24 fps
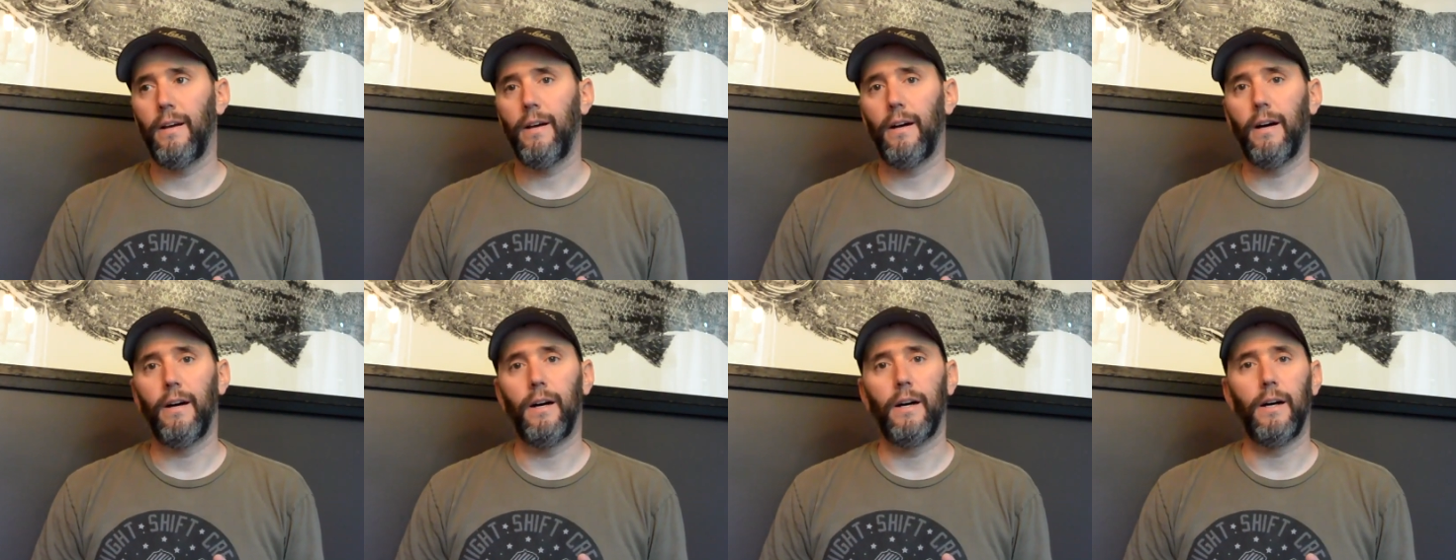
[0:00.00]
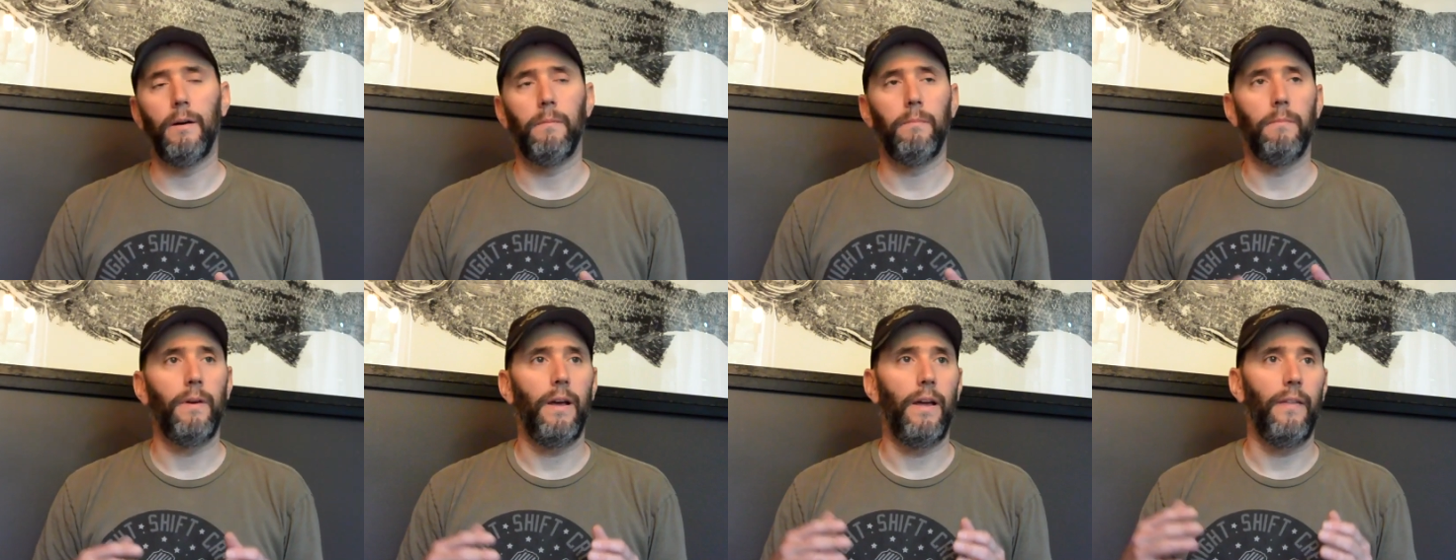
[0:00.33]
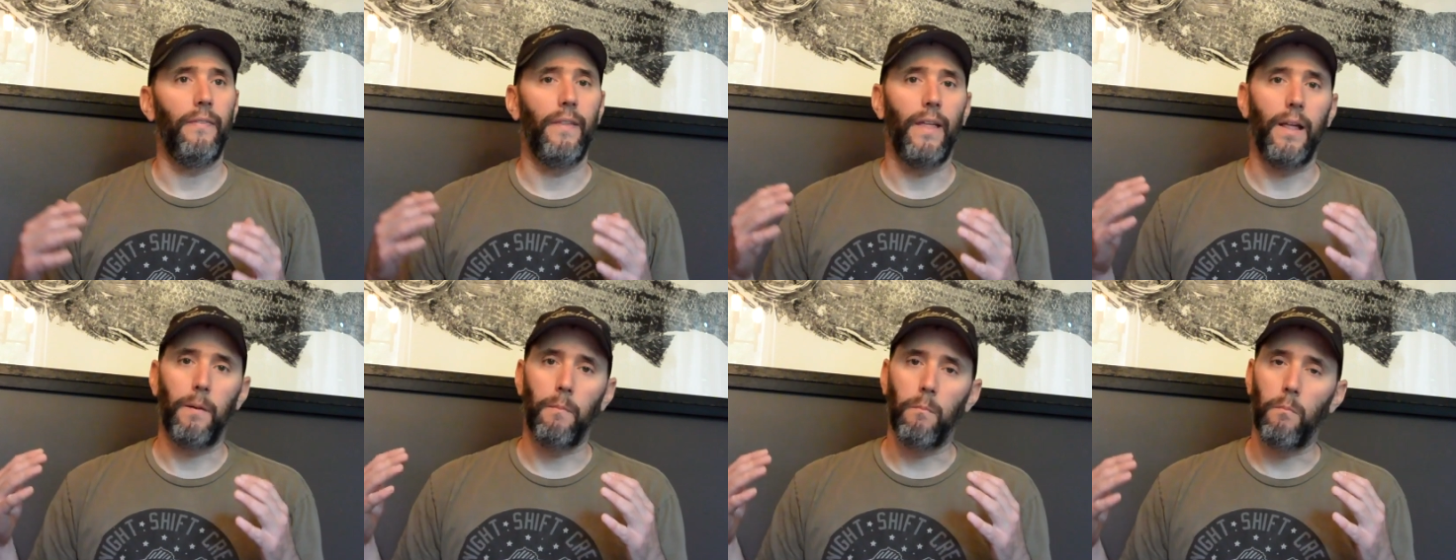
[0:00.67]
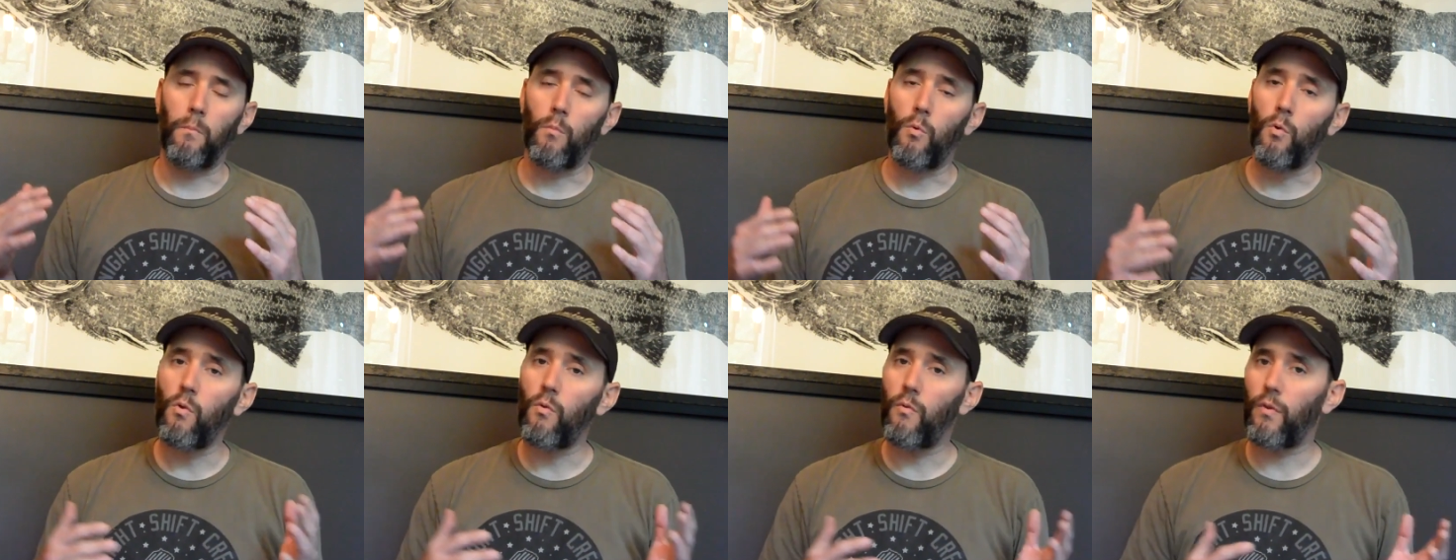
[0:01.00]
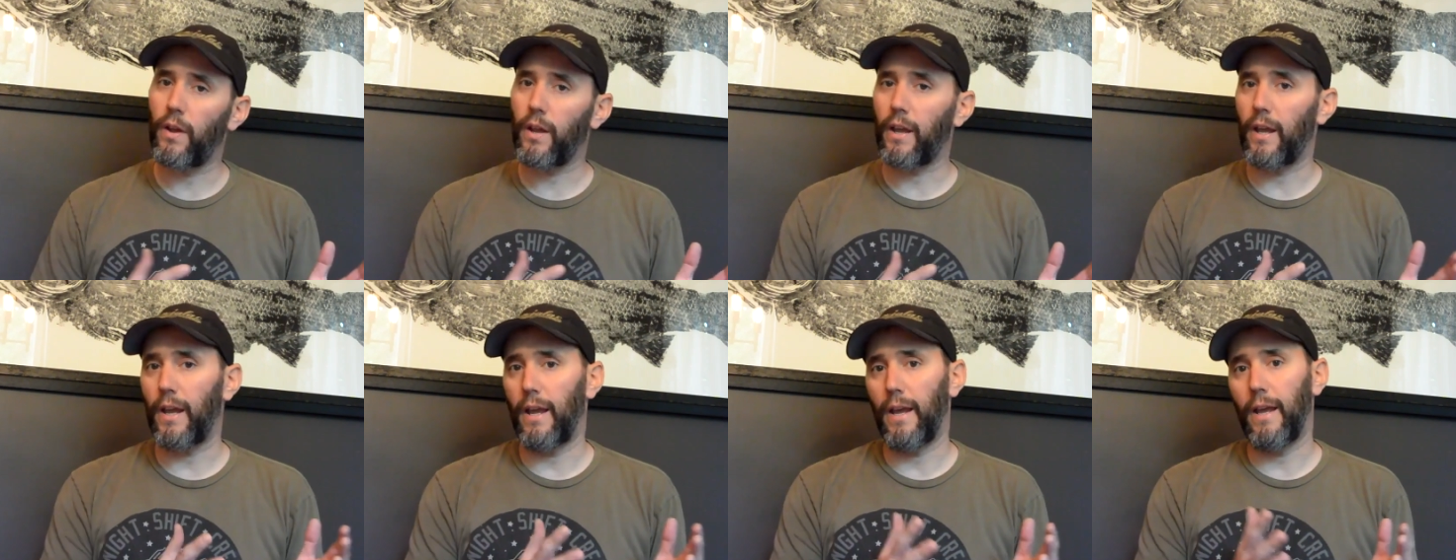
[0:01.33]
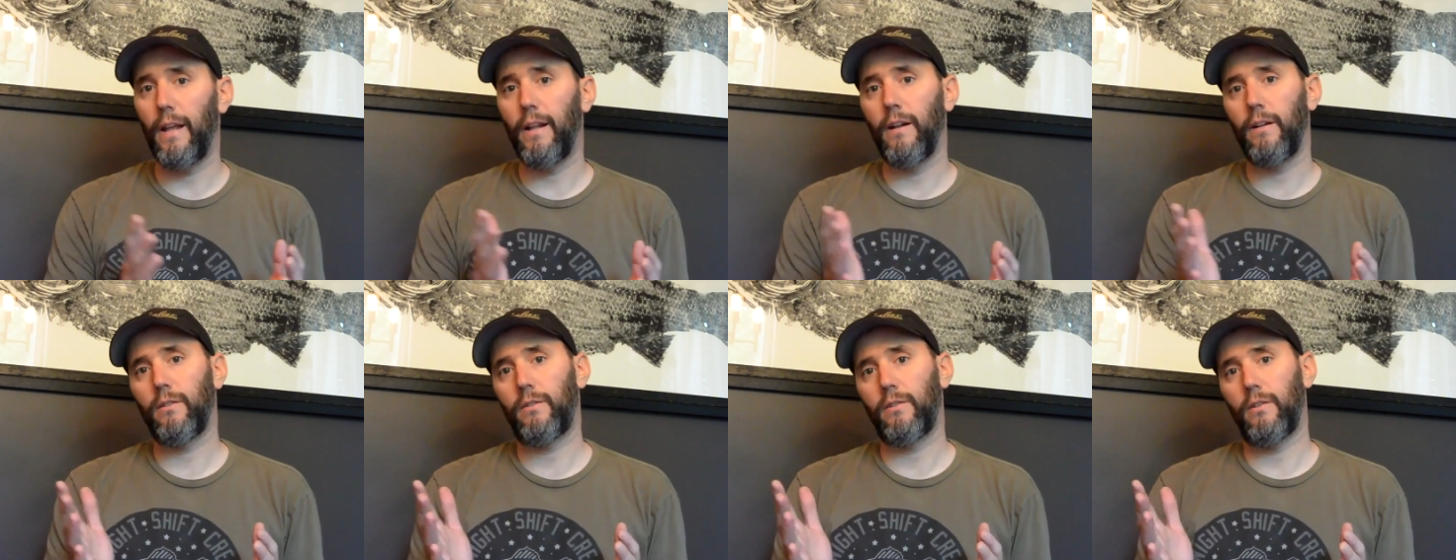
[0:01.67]
and then moving
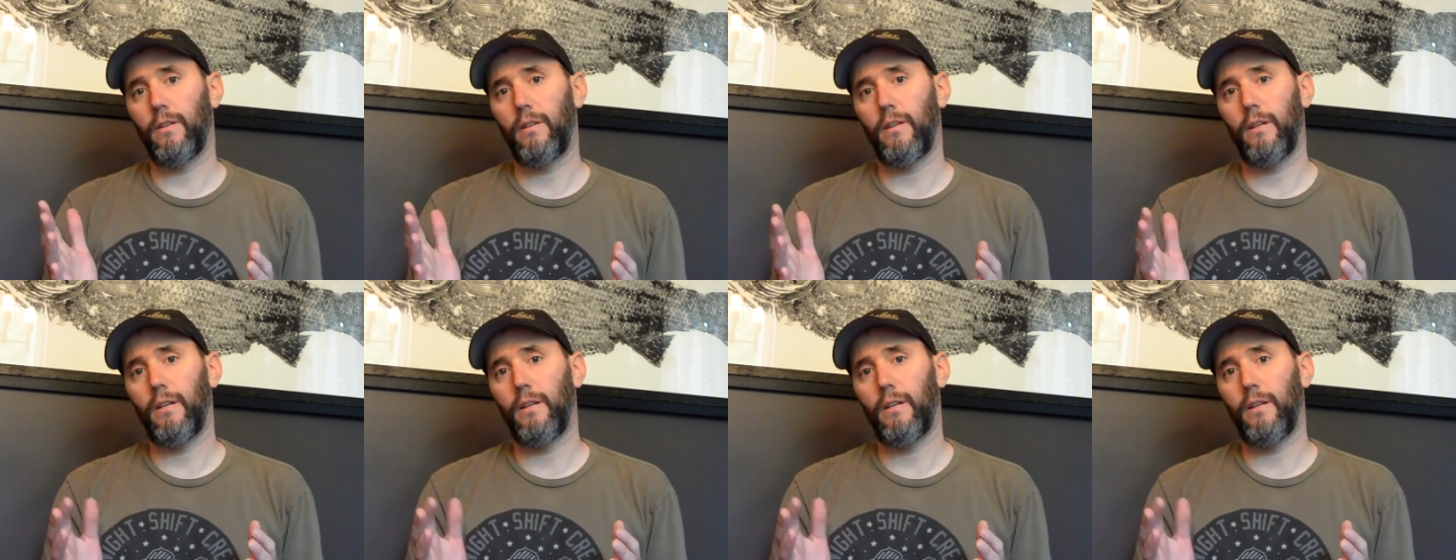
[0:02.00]
into